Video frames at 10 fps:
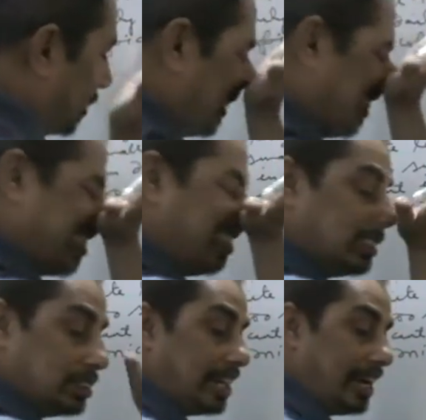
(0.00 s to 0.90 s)

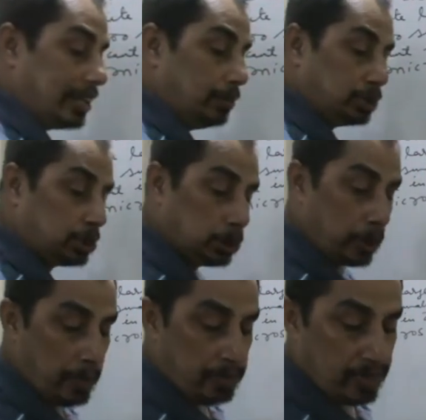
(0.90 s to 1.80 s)
neutrons, atoms,
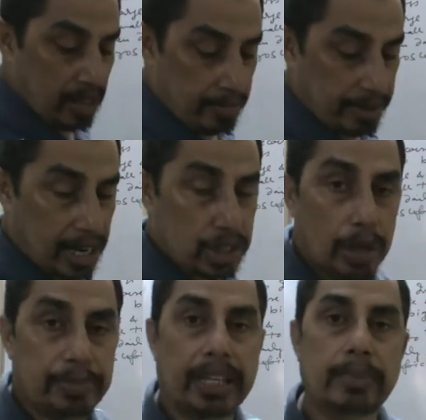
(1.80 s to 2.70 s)
because
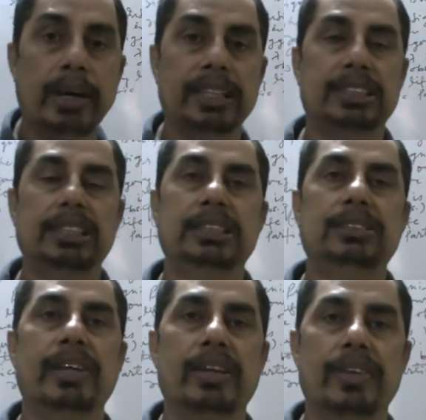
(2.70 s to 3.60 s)
of their mass is
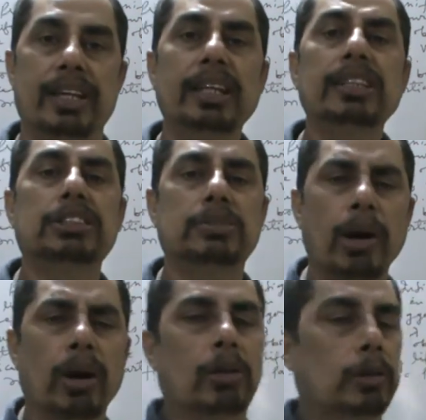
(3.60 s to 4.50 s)
very, very
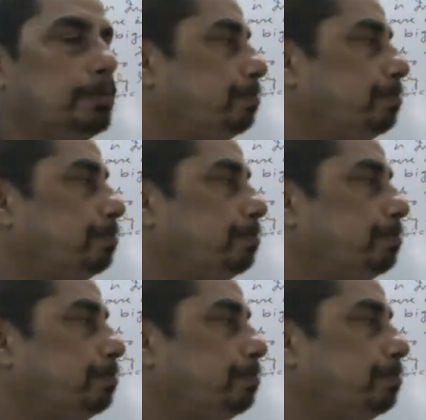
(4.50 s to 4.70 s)
small.